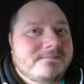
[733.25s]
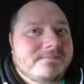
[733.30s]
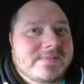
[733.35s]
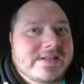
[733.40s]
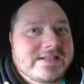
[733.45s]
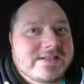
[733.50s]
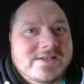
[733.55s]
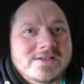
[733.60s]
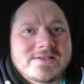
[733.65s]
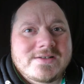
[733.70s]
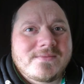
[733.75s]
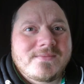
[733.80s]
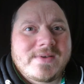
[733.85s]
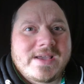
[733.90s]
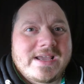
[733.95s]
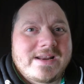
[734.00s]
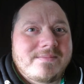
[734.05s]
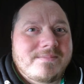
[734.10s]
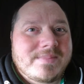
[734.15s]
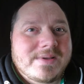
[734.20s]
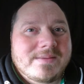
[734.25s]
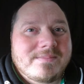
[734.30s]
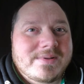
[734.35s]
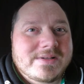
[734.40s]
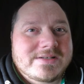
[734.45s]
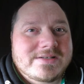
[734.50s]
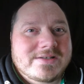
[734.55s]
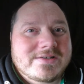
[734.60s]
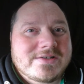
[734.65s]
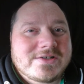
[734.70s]
it's just a van, people,
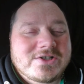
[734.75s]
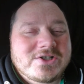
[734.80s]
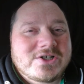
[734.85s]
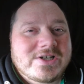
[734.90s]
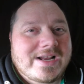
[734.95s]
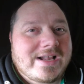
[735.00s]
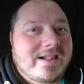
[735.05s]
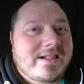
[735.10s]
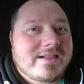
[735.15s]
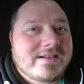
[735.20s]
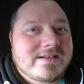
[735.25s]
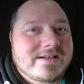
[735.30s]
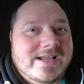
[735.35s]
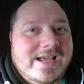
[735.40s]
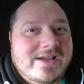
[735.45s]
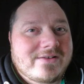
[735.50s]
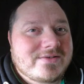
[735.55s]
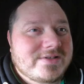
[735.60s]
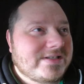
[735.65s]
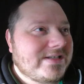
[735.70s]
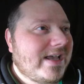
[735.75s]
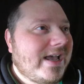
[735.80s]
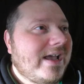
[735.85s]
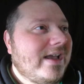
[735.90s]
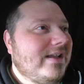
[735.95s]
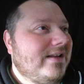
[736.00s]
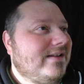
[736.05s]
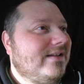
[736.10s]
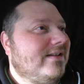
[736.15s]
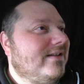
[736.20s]
it's just a shell, an
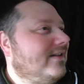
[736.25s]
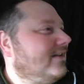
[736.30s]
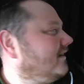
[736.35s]
outside.